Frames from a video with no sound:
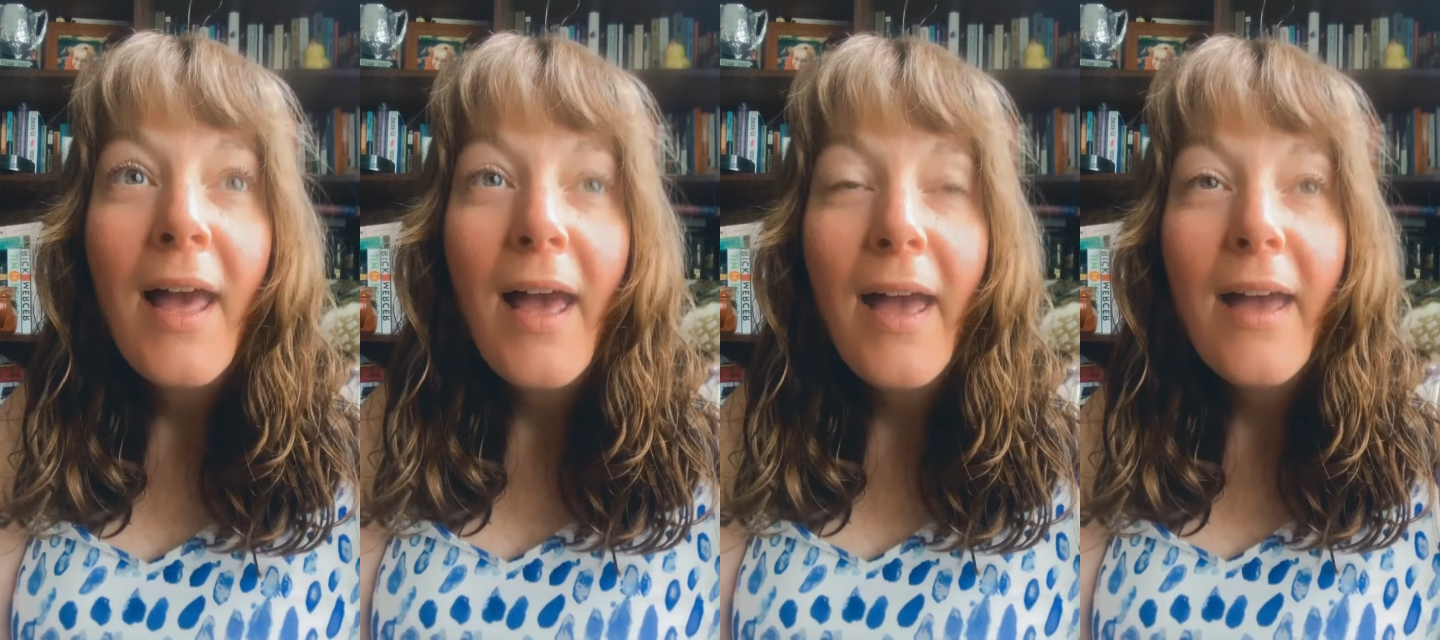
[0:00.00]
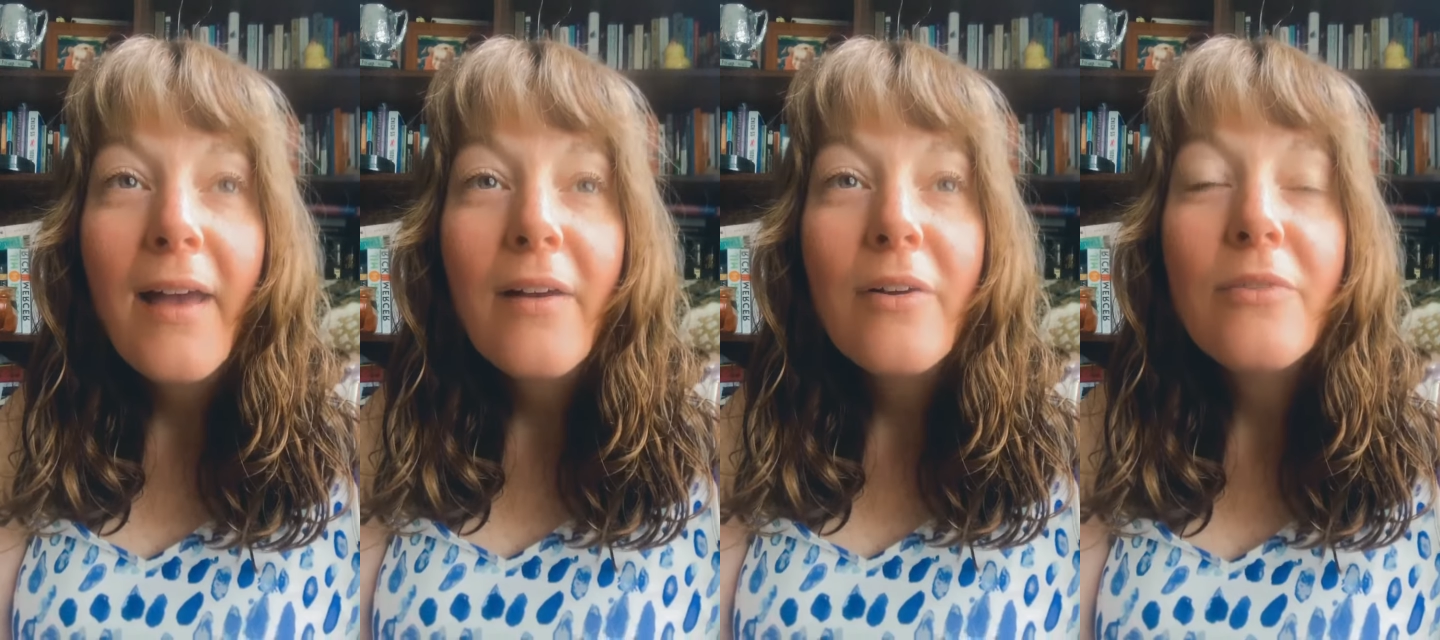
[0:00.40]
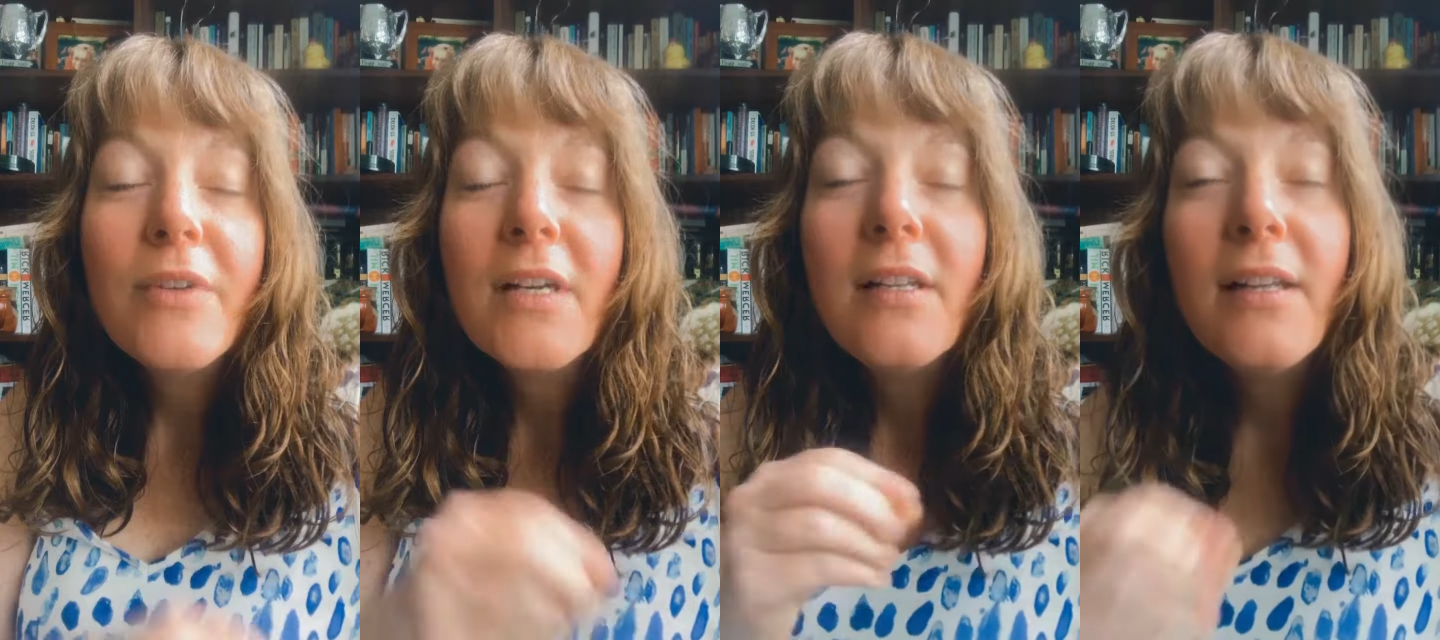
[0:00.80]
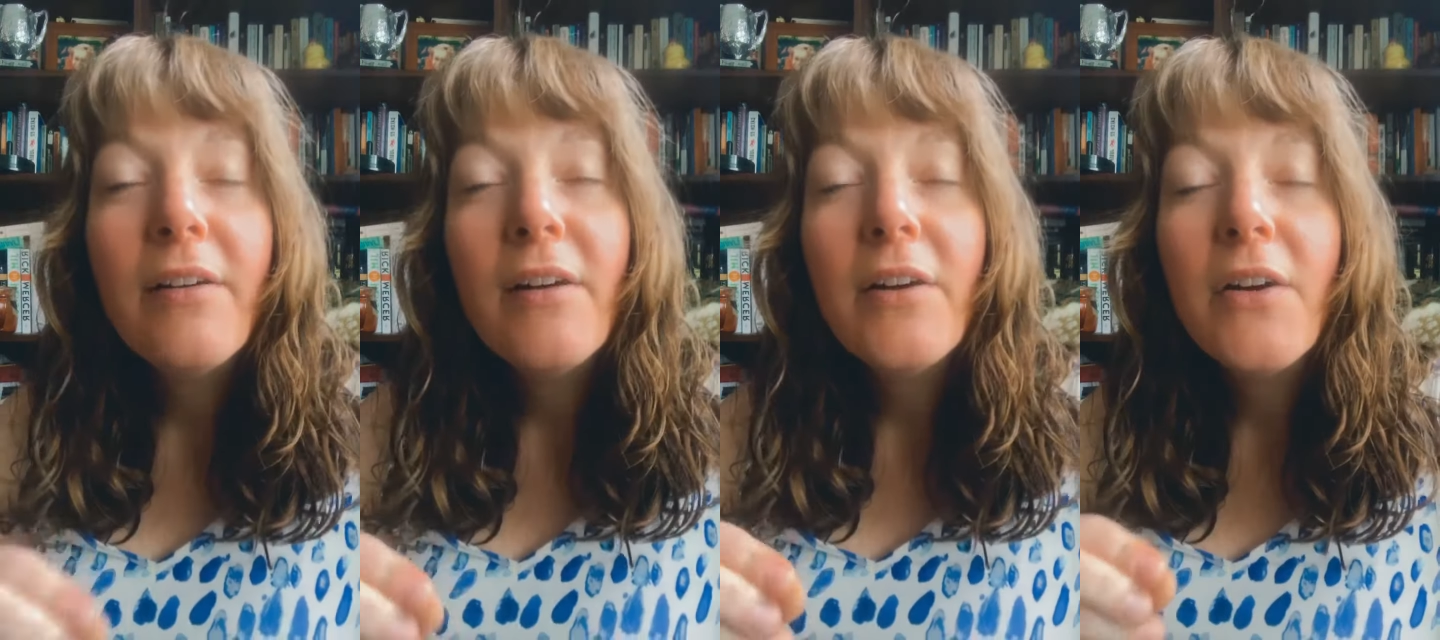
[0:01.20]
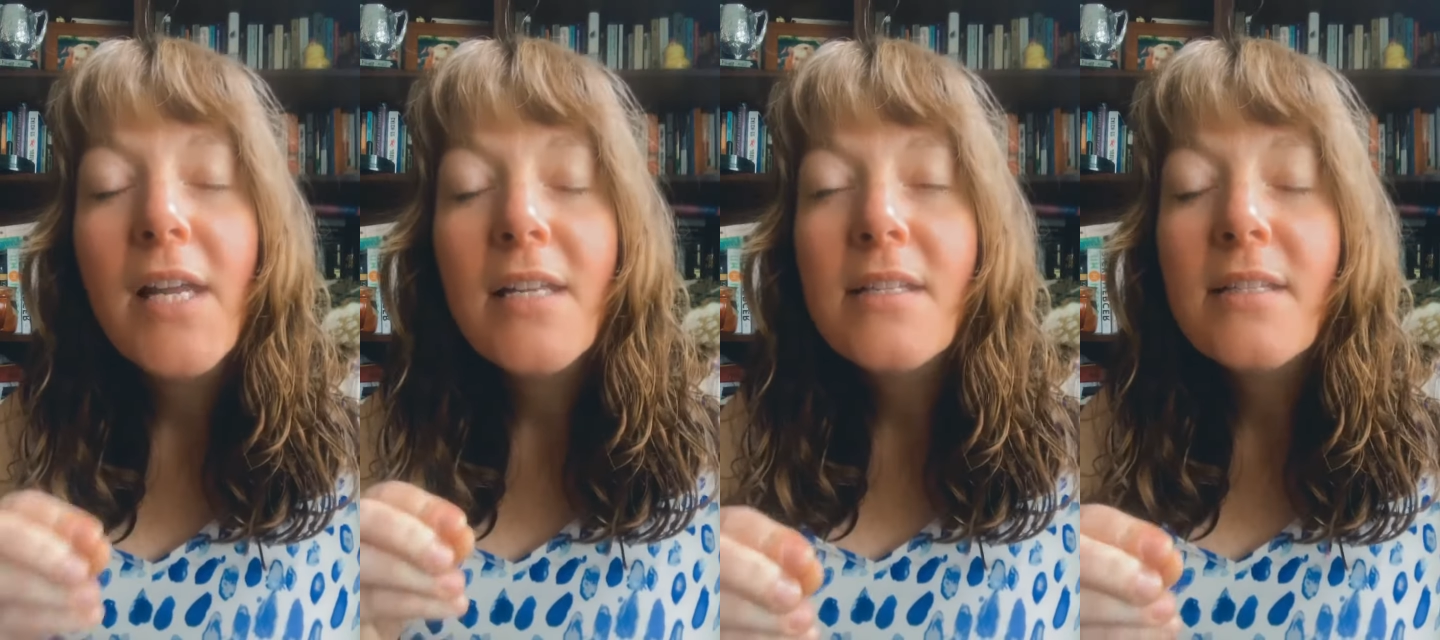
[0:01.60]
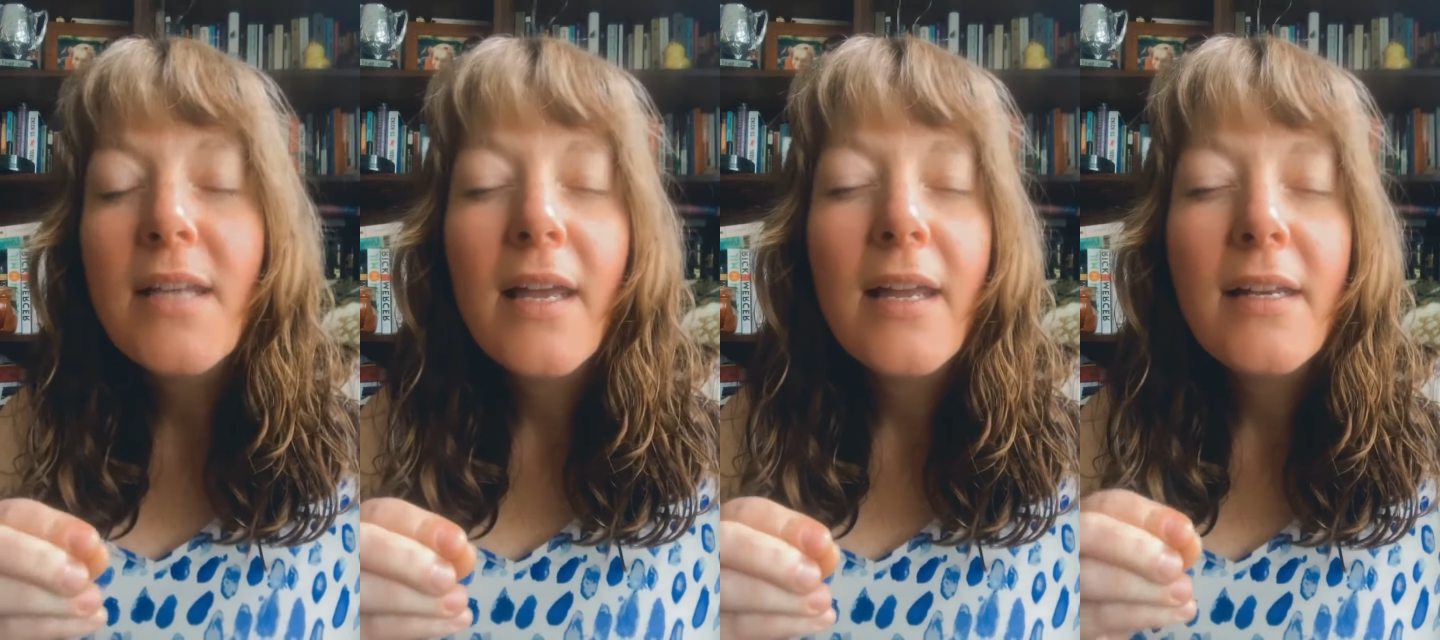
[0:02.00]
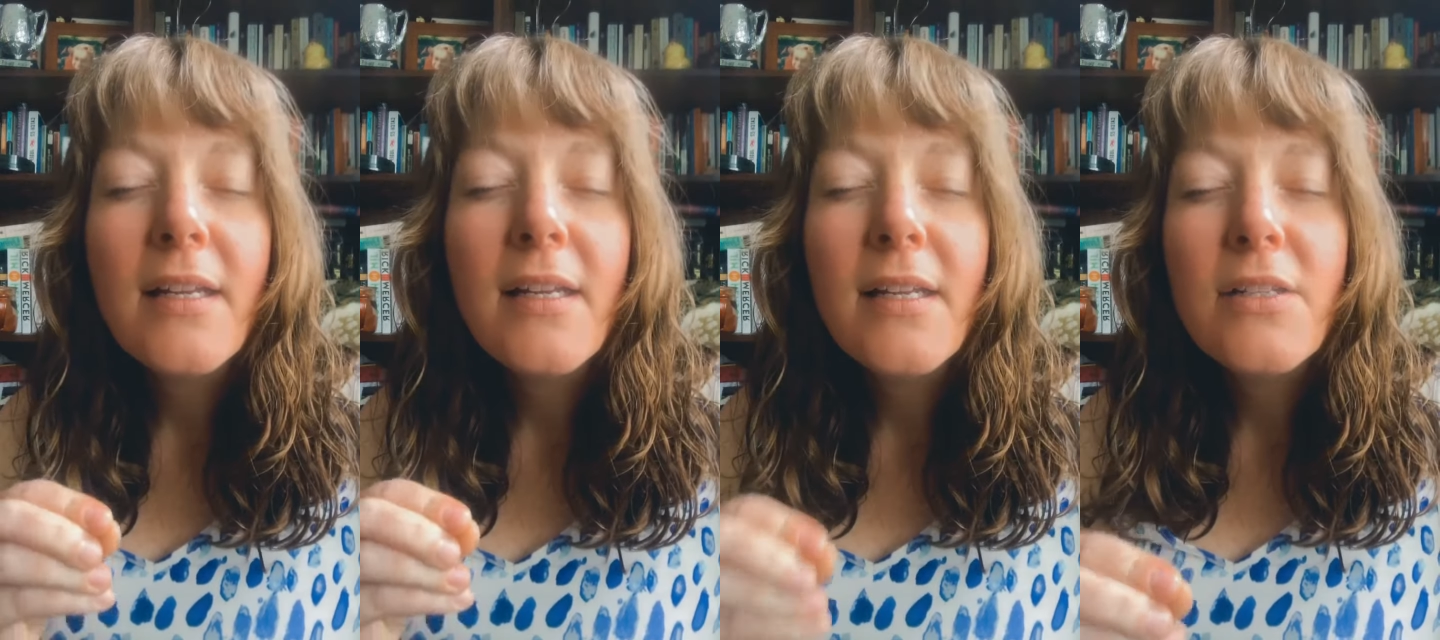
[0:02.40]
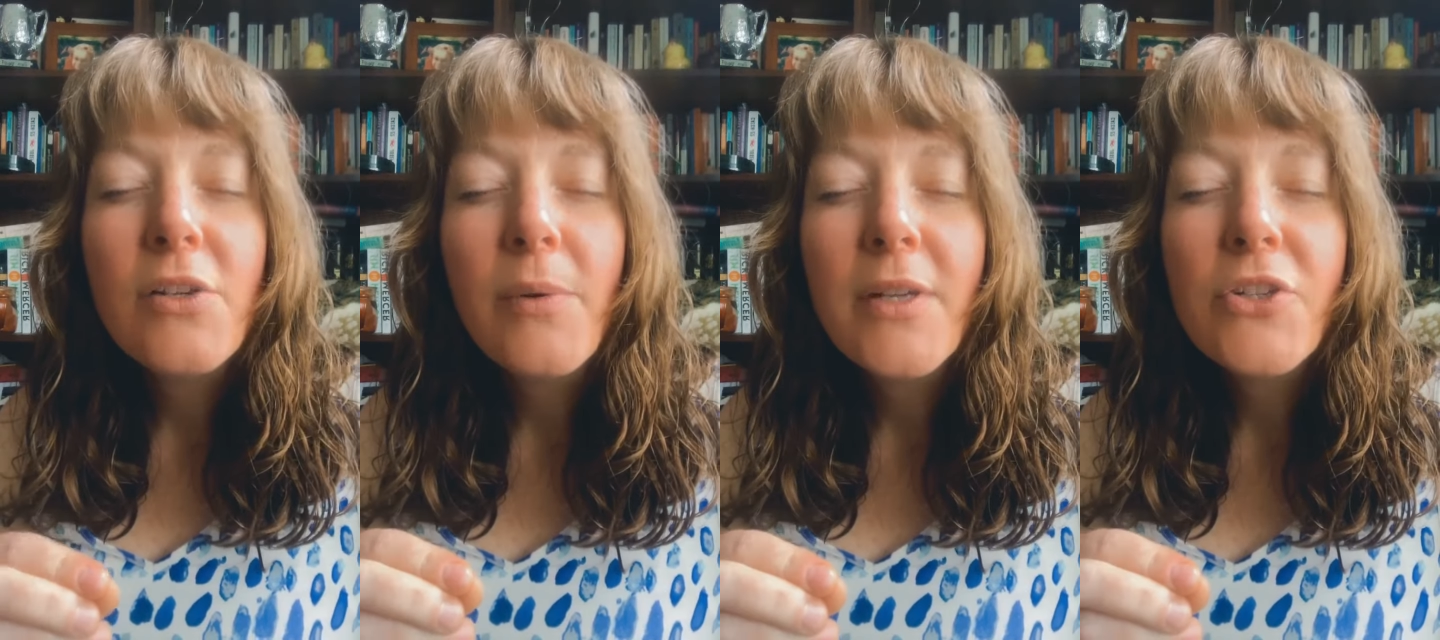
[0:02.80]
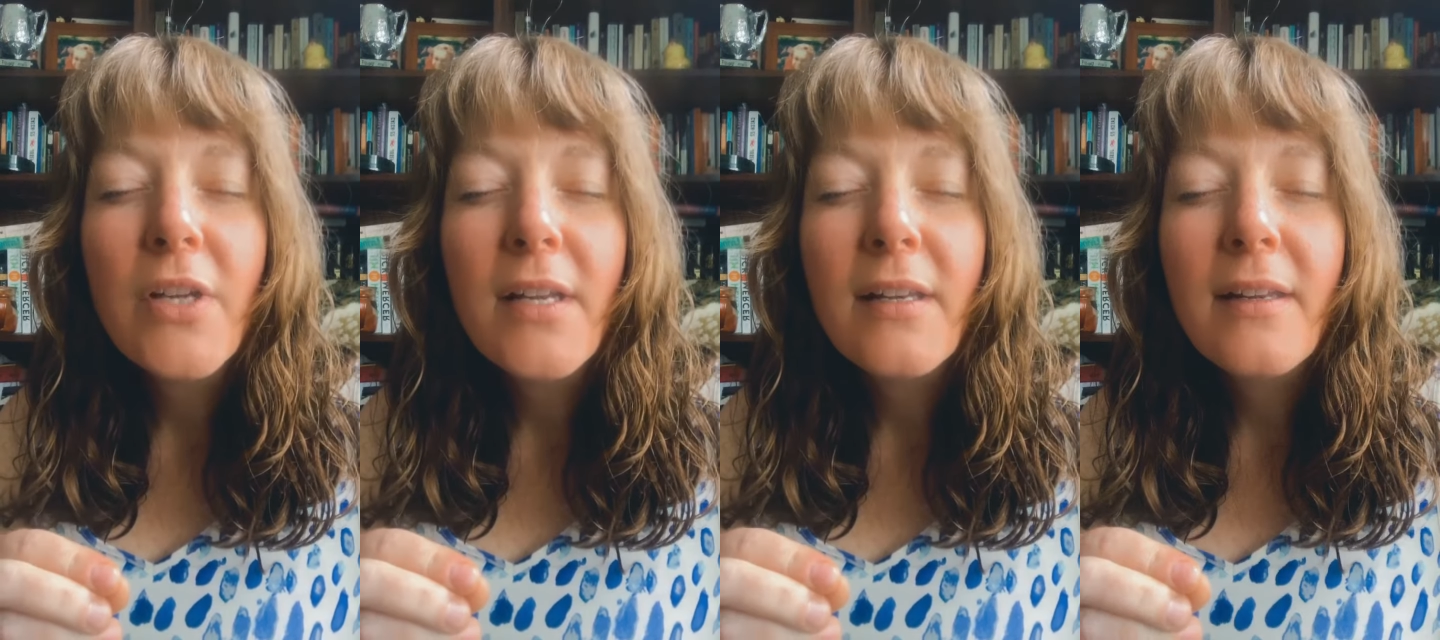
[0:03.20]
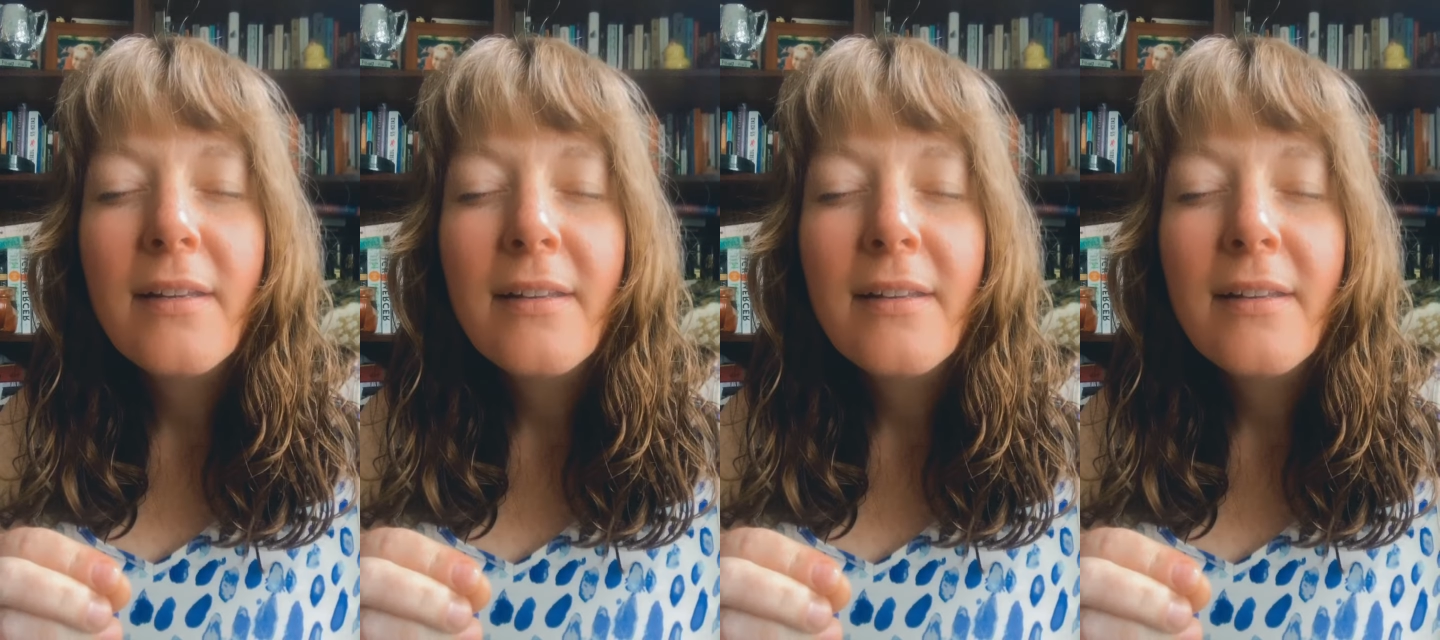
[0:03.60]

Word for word: have clearer insight and intuition